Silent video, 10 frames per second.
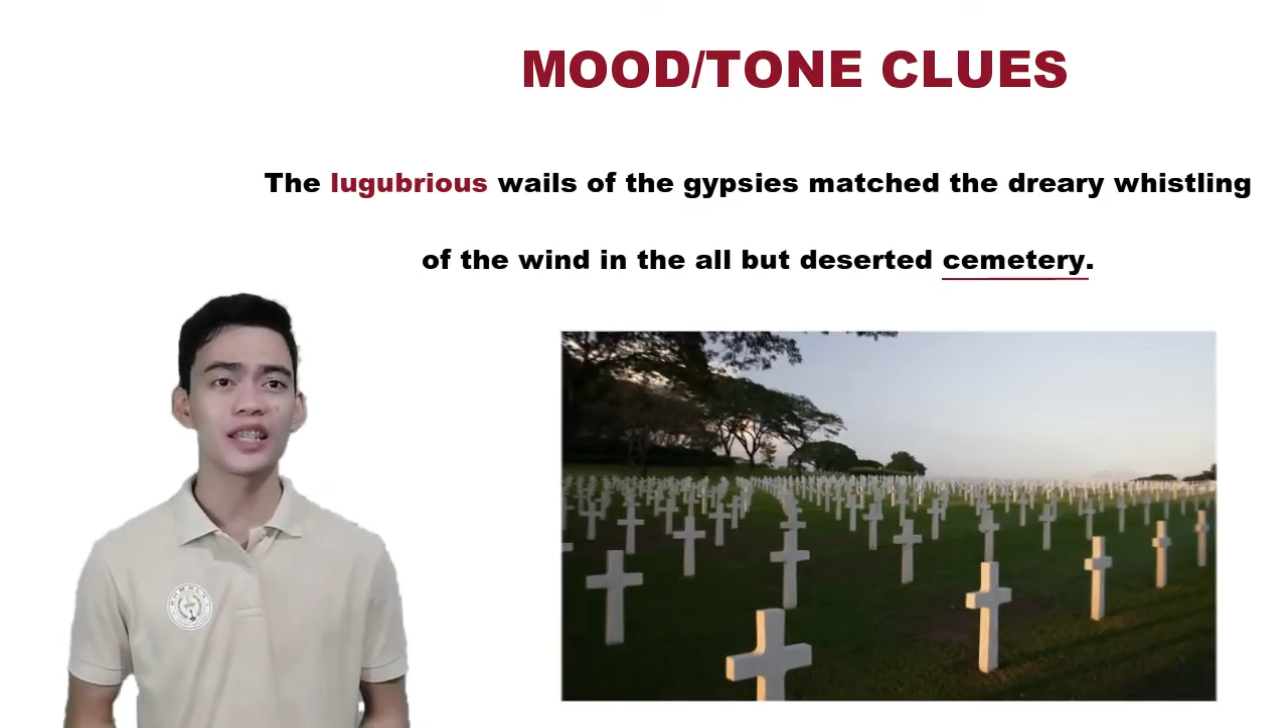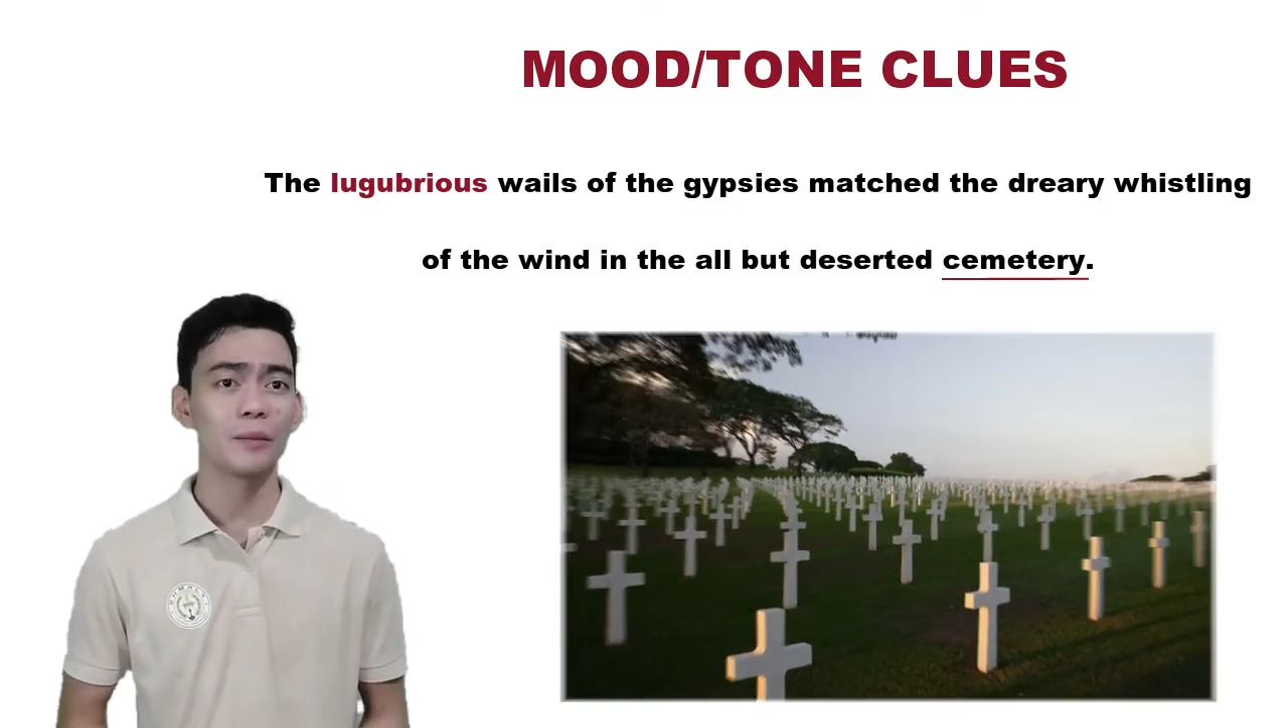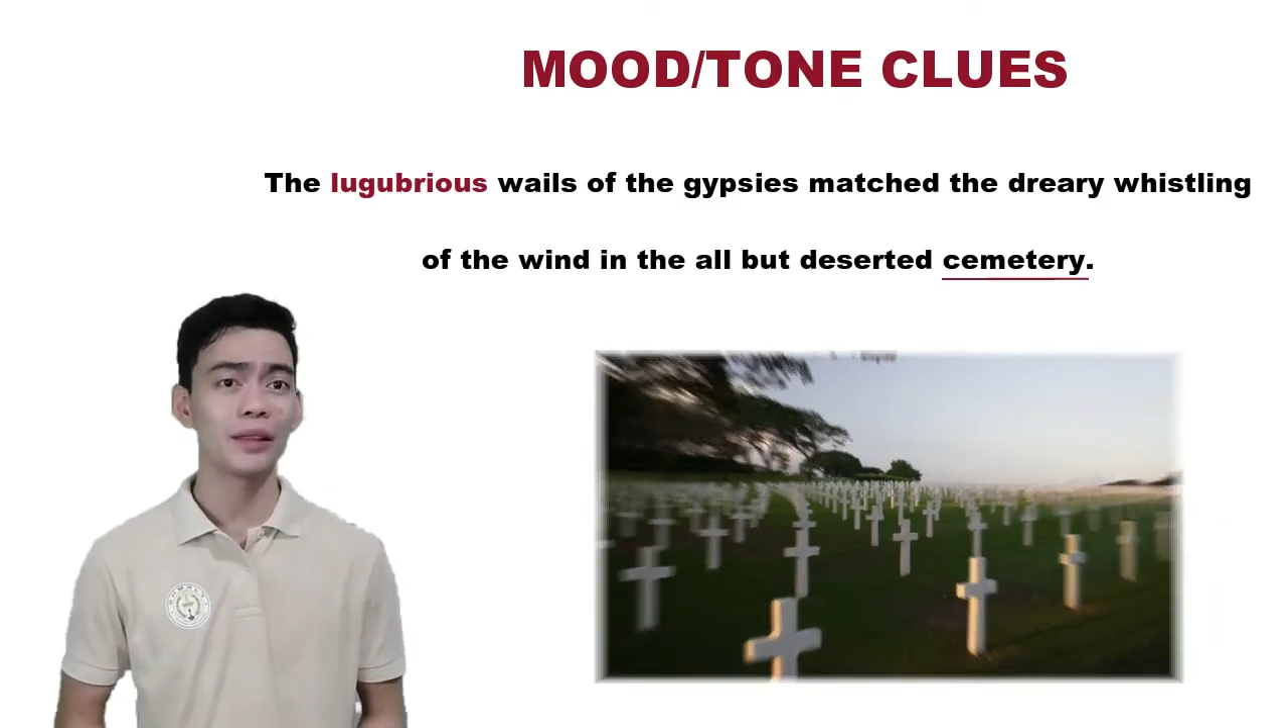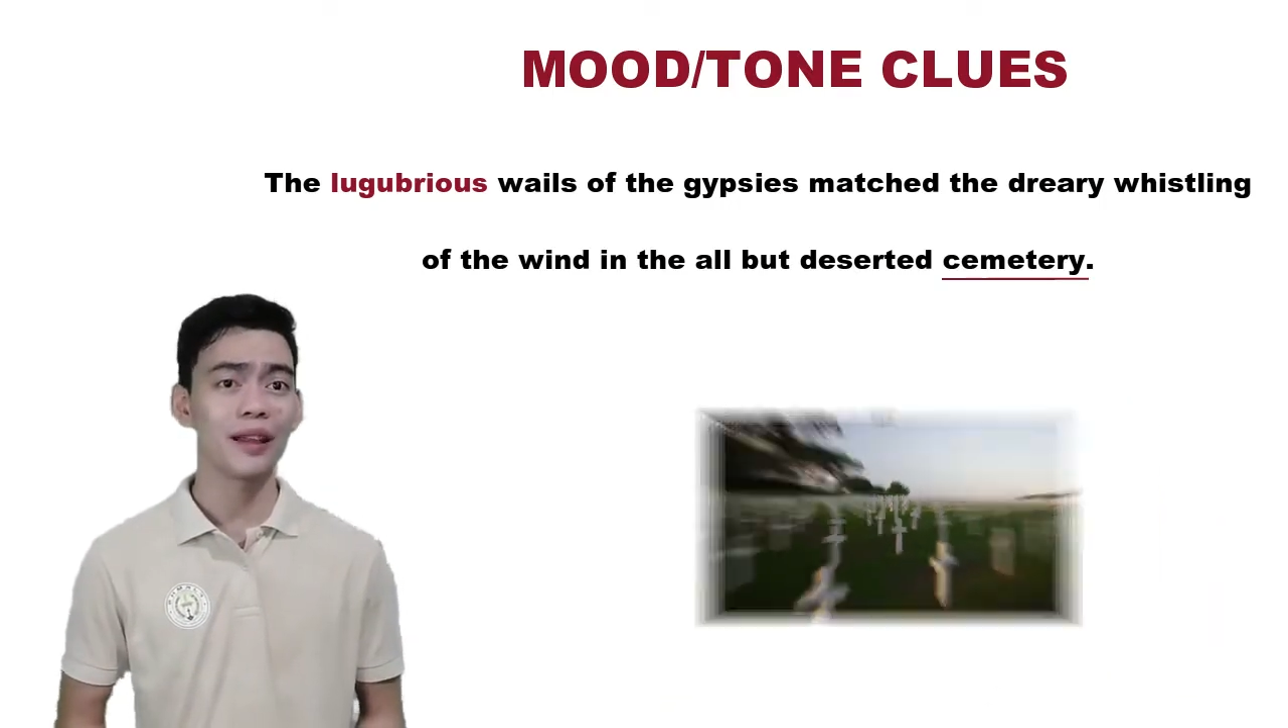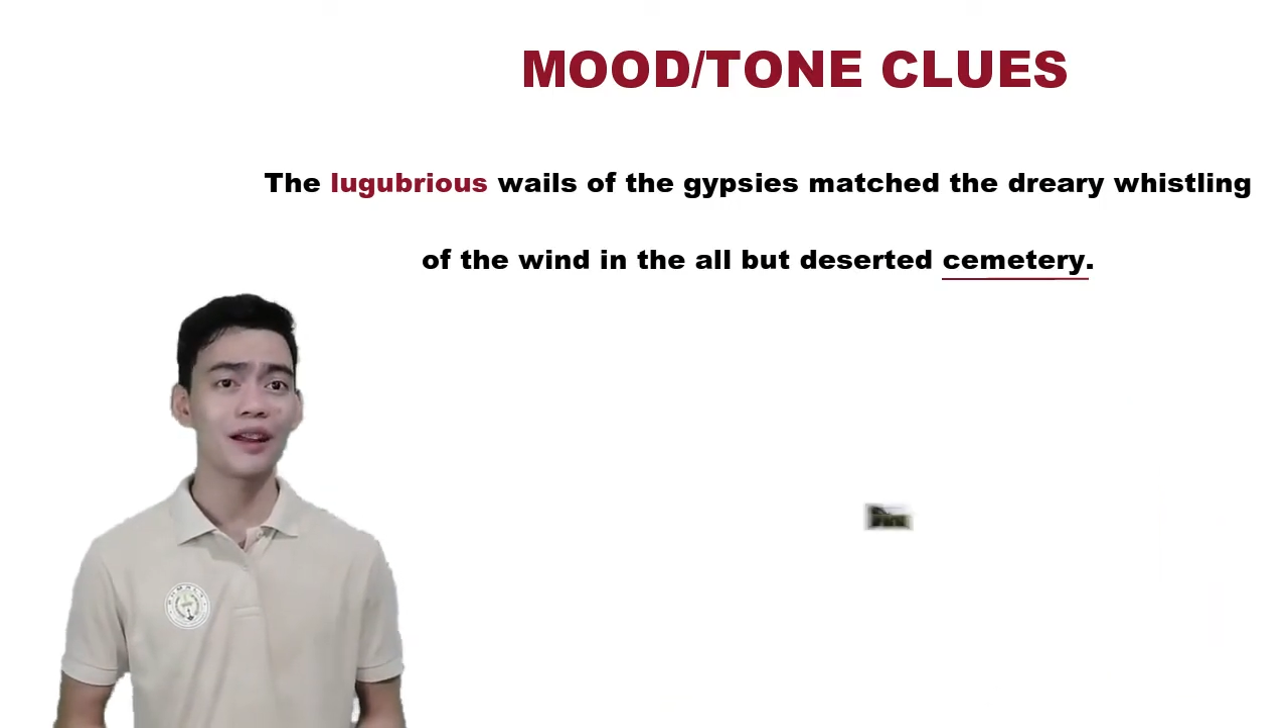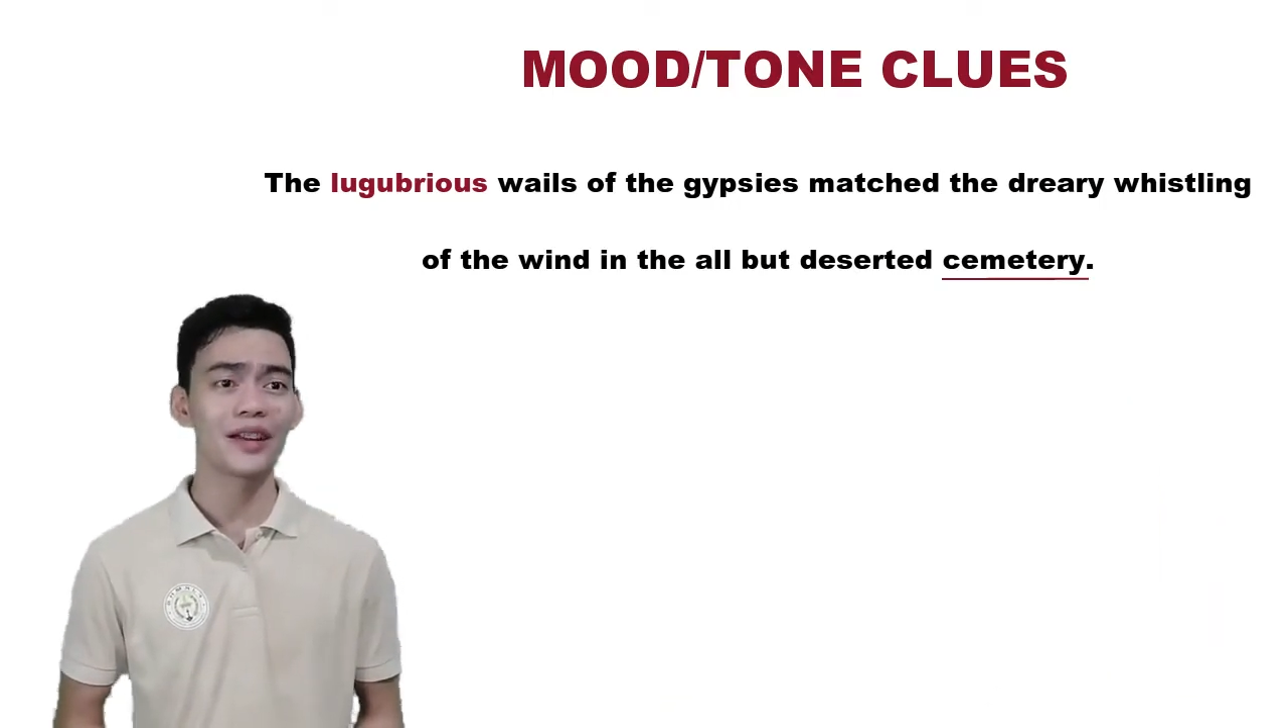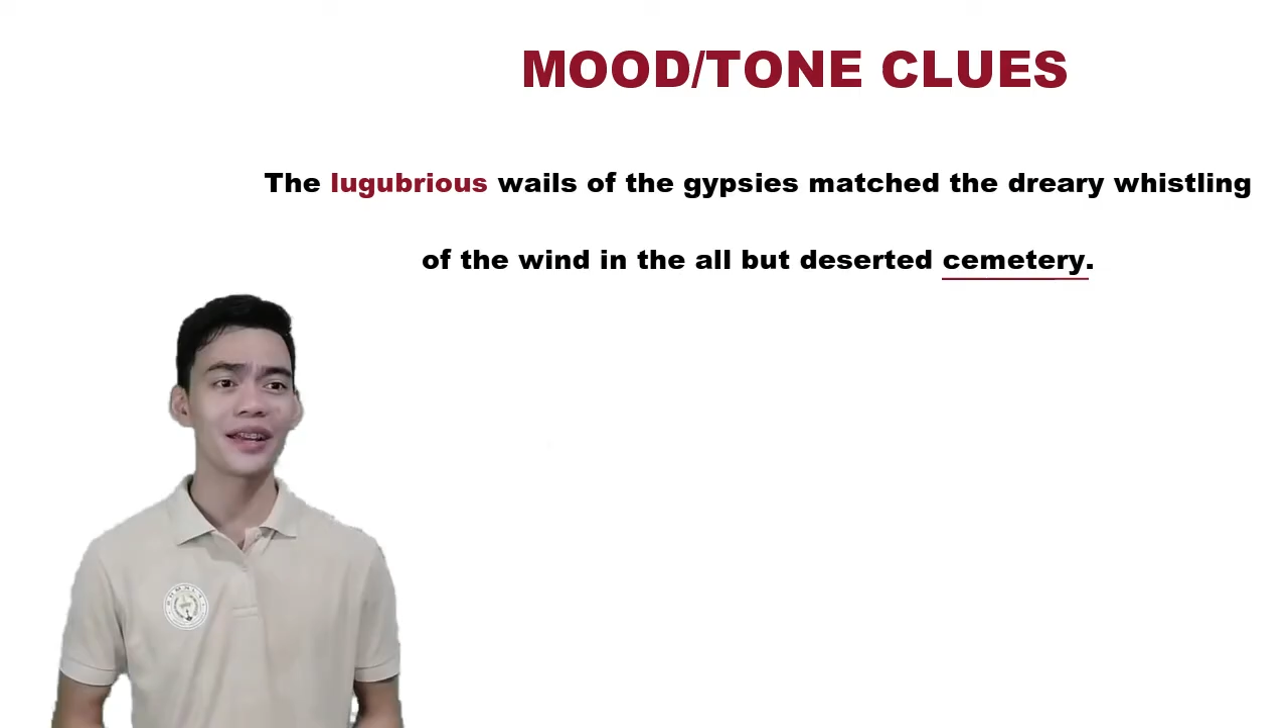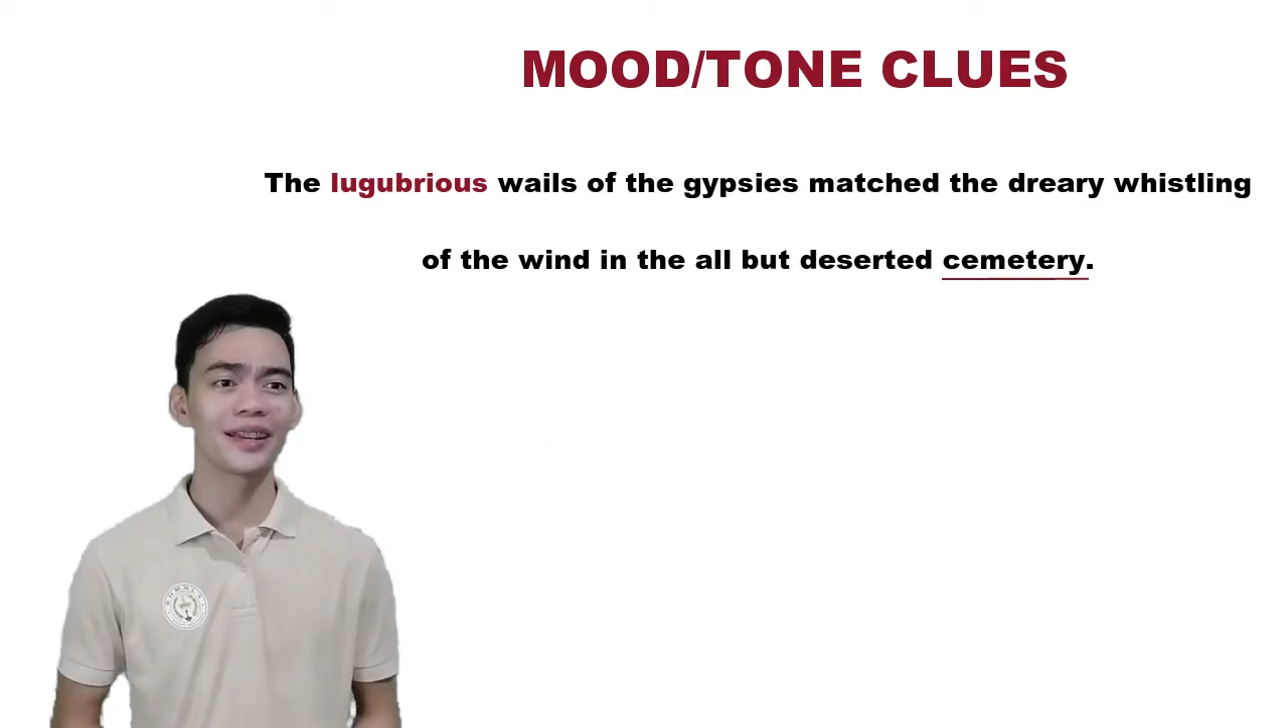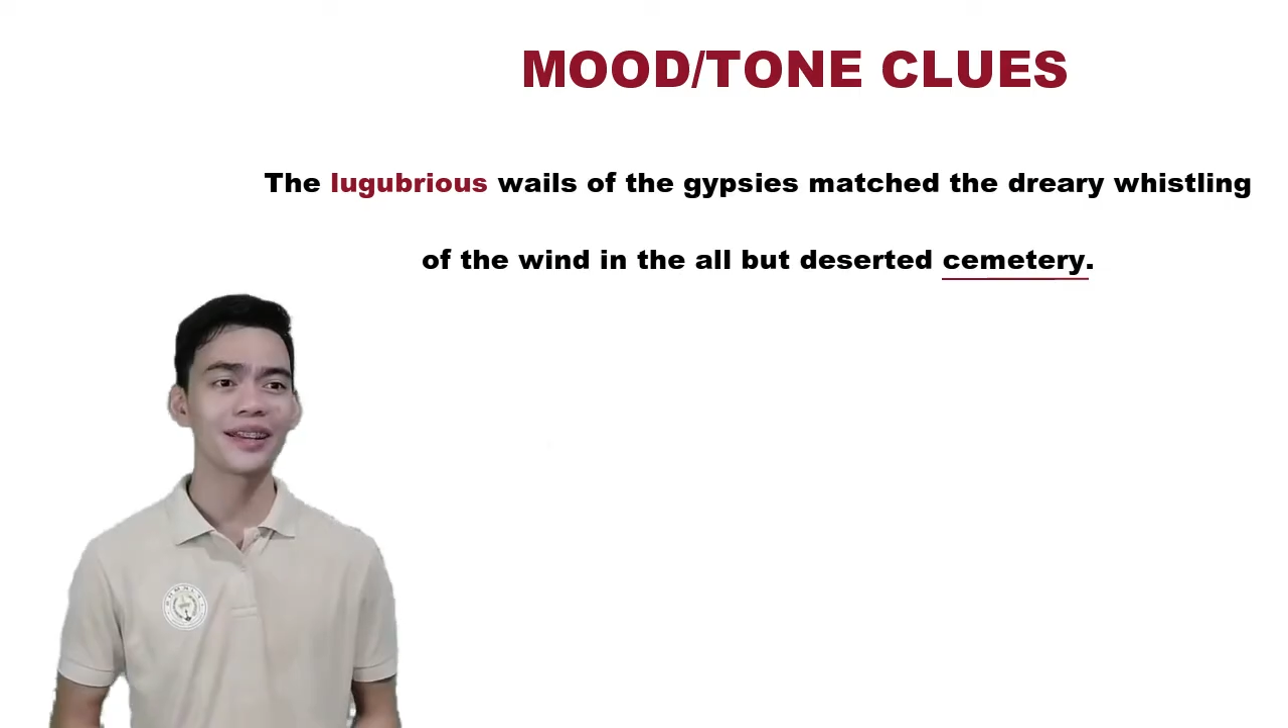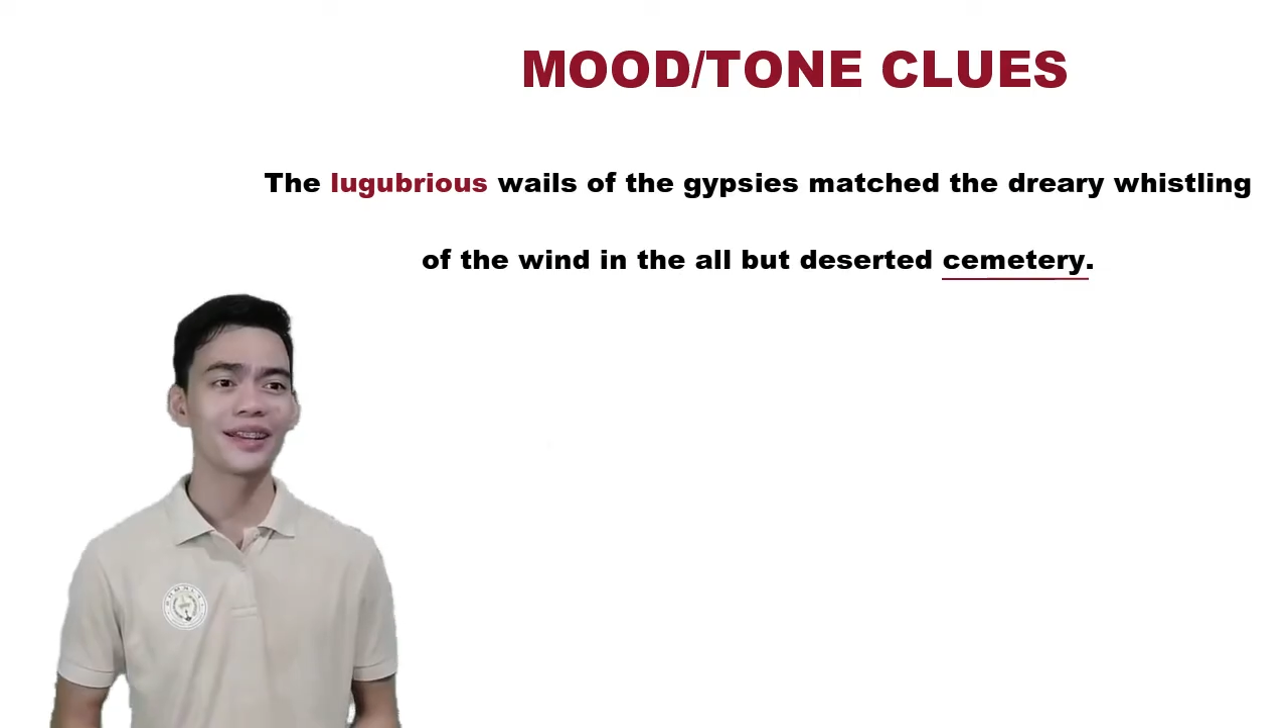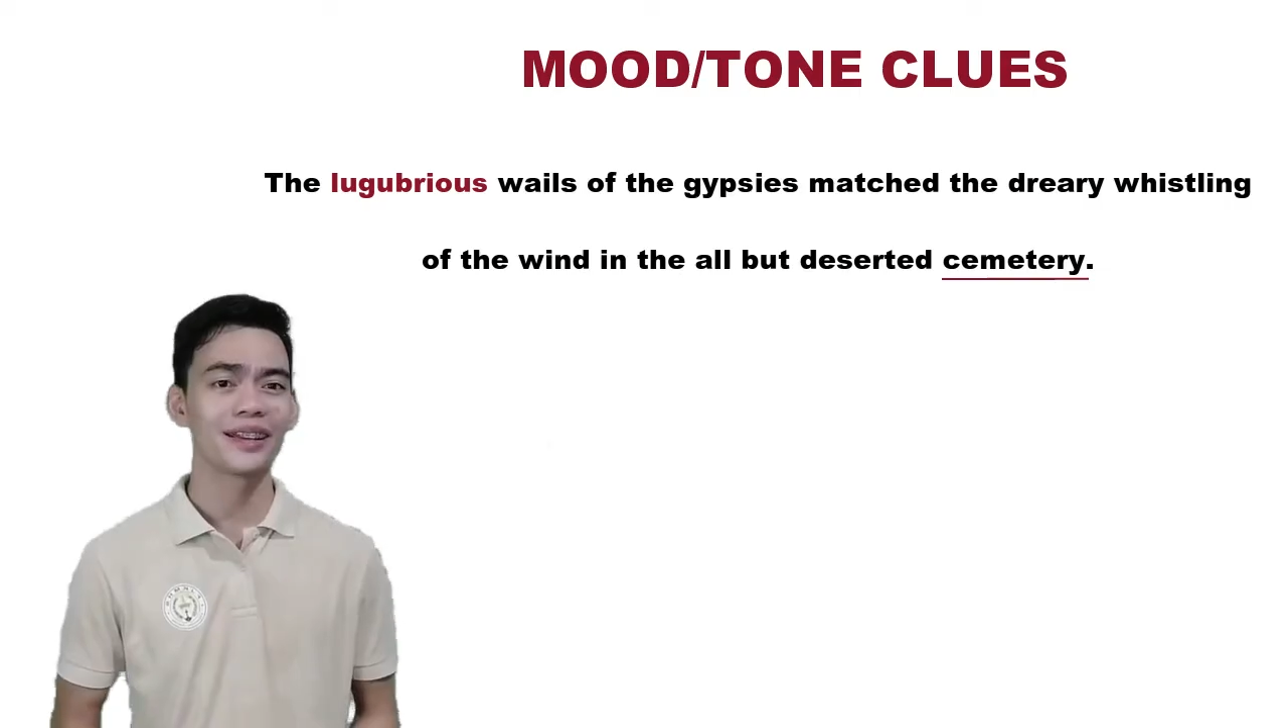cemetery?